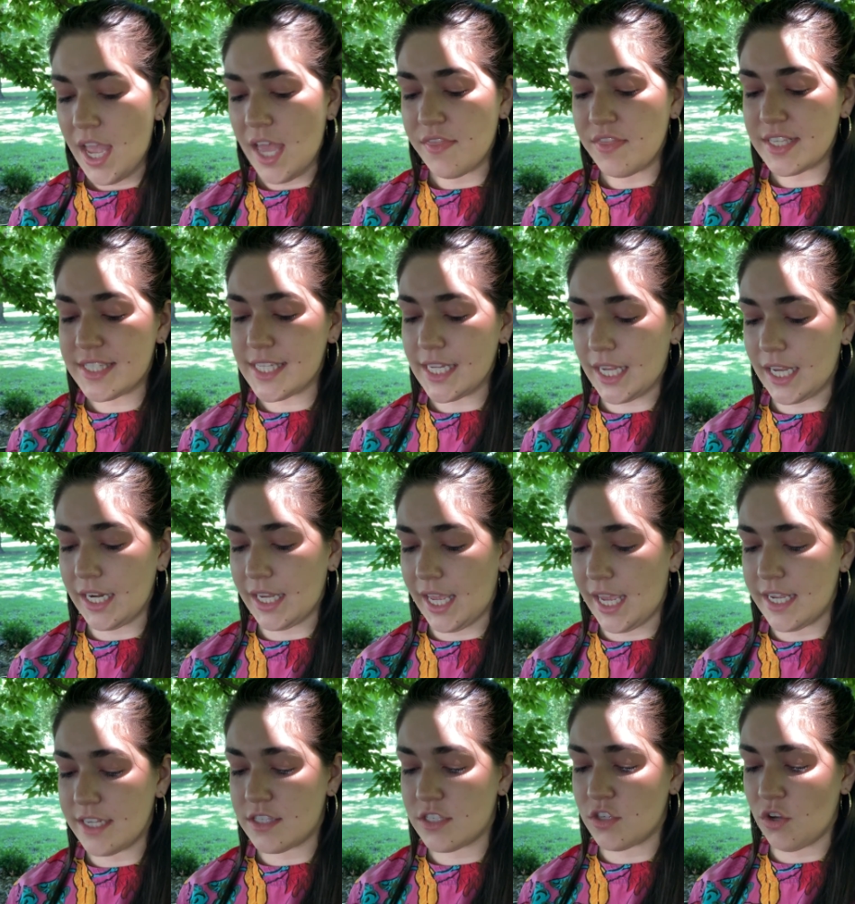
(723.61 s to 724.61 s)
In the second
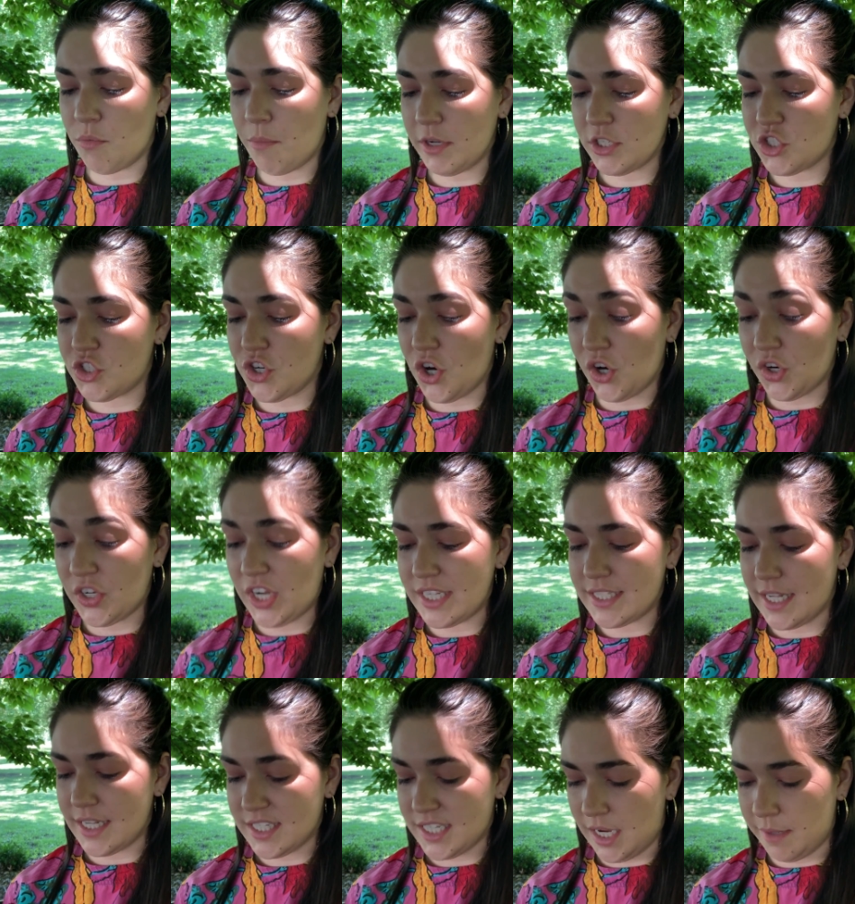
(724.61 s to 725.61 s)
case, so much
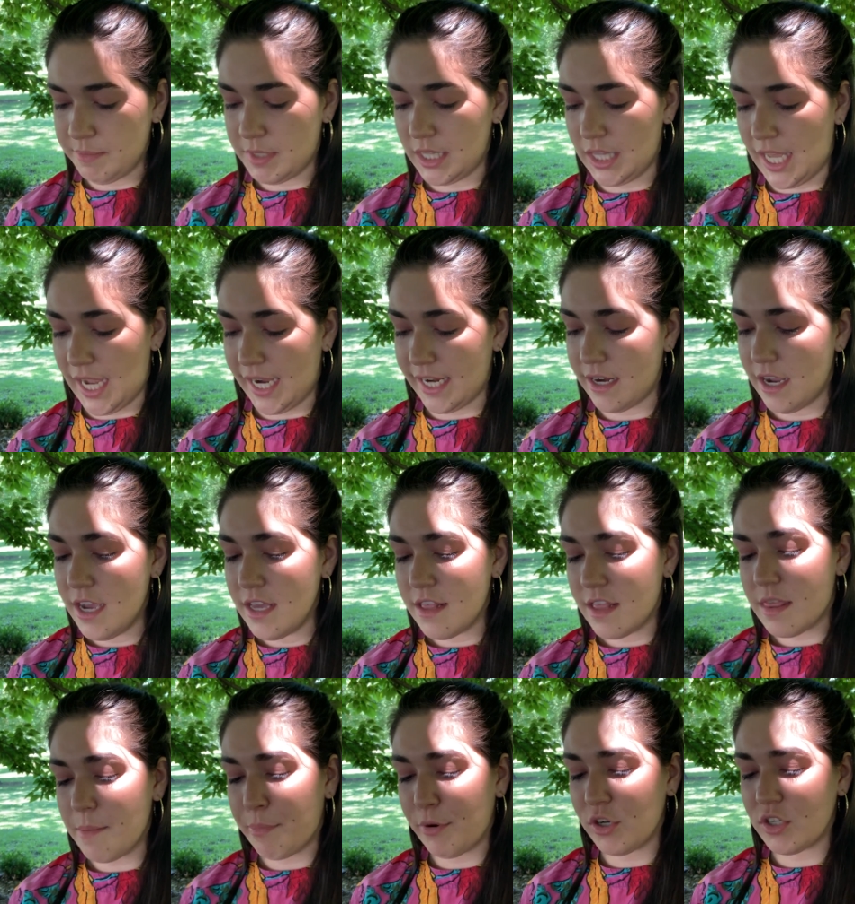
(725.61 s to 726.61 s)
darkness has come to light,
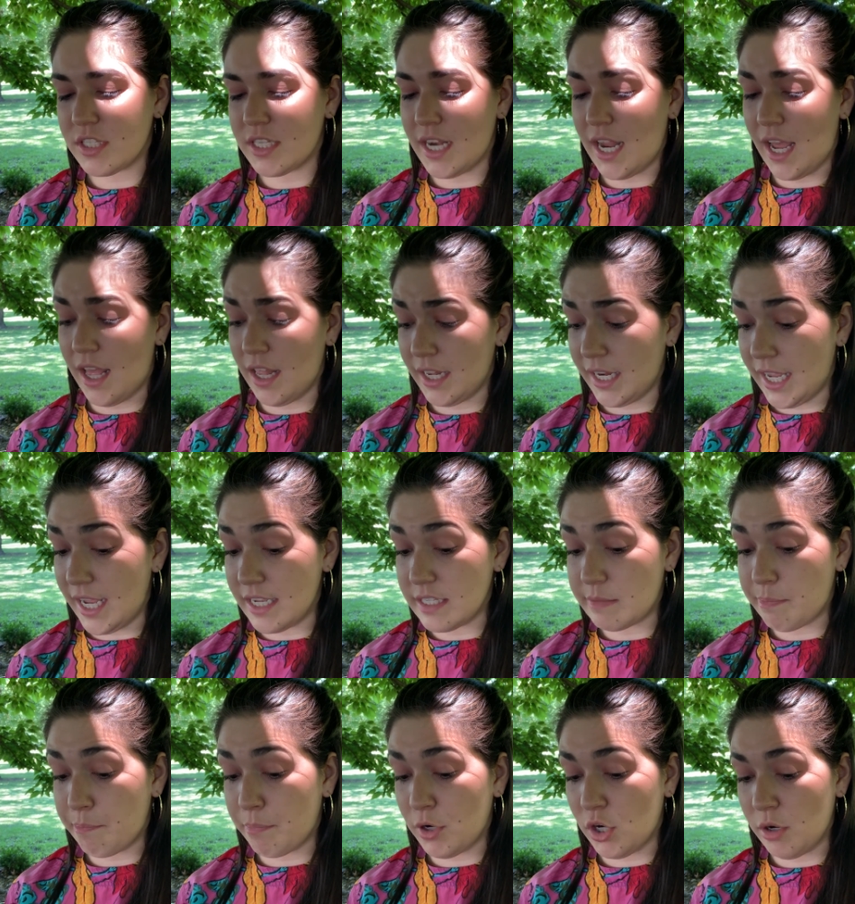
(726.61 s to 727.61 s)
the personality
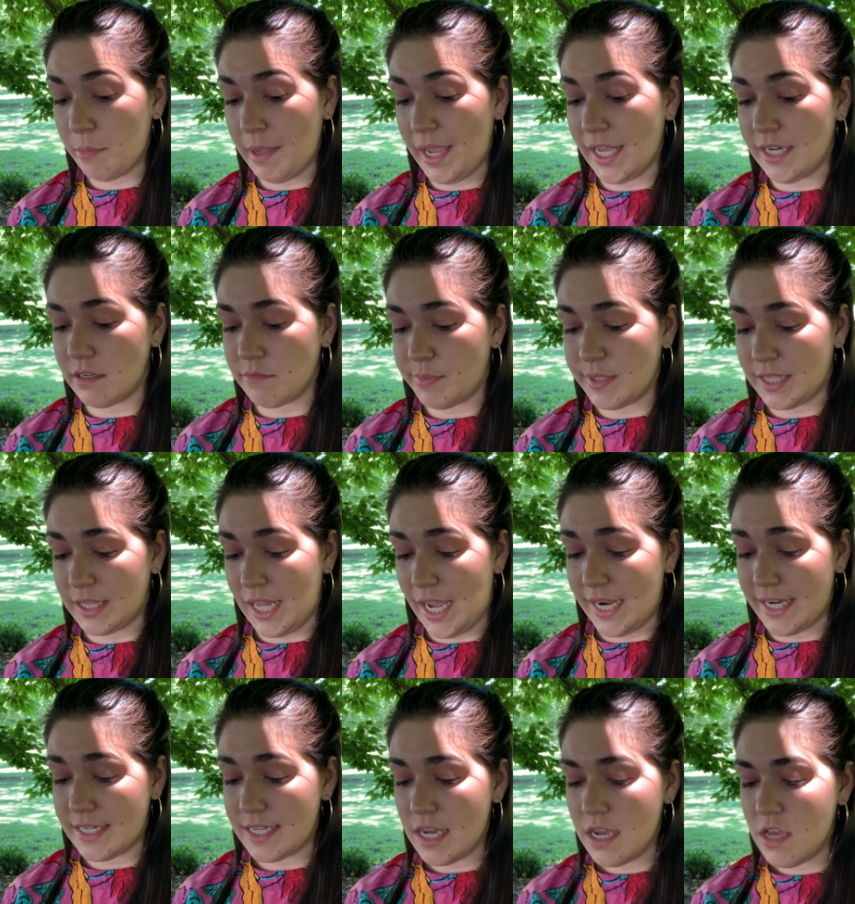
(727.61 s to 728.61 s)
is permeated with
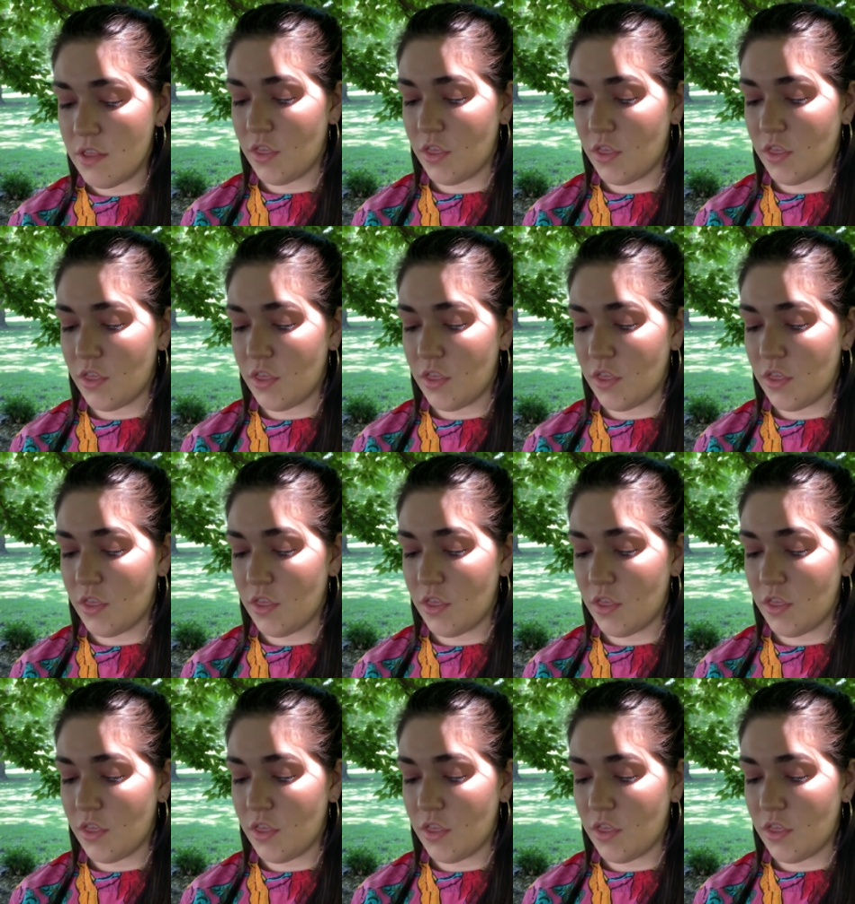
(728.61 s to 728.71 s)
light.